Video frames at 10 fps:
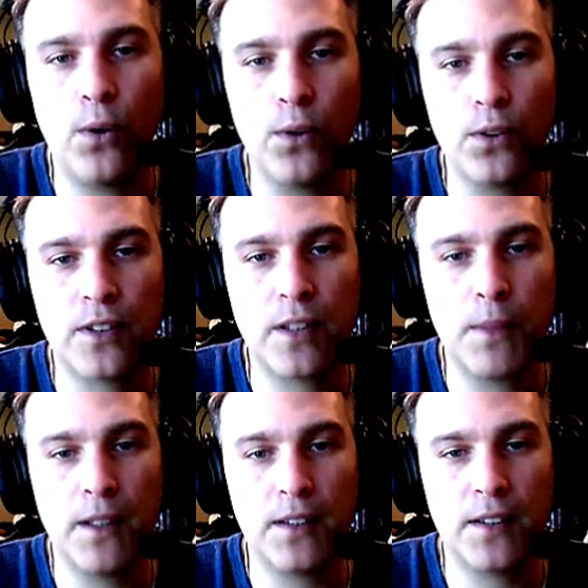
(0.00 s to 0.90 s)
All
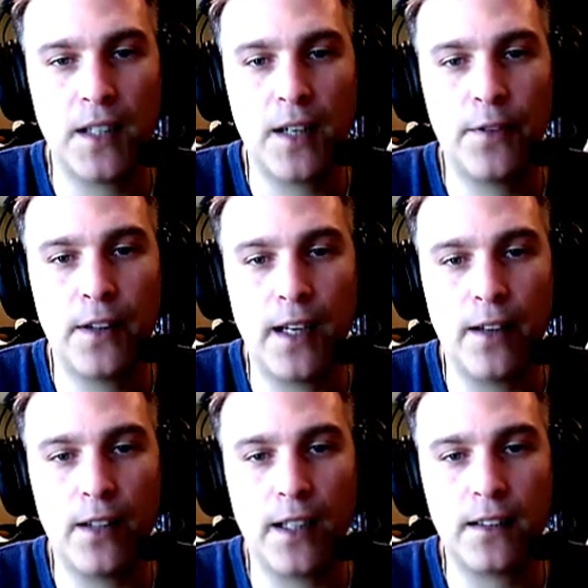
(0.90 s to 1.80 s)
similar stuff
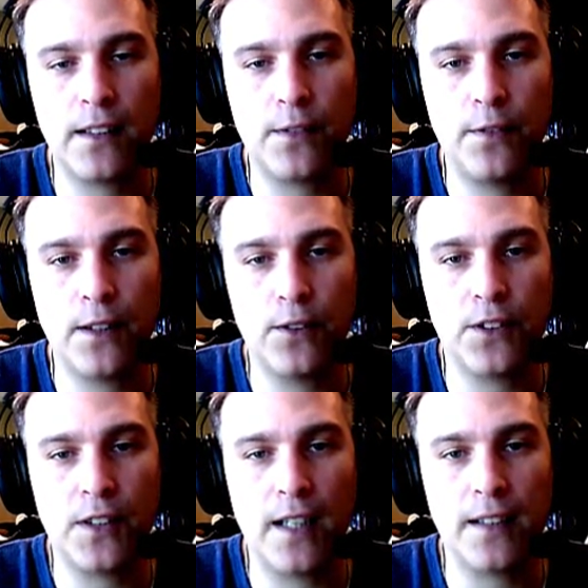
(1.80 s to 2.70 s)
that
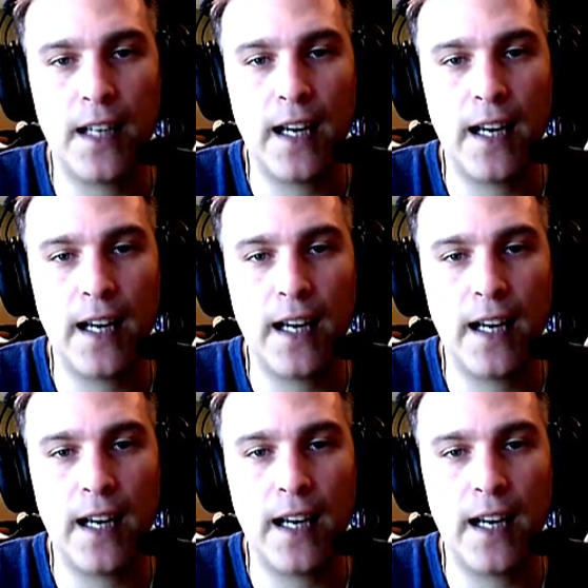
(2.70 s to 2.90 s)
ClickFunnels does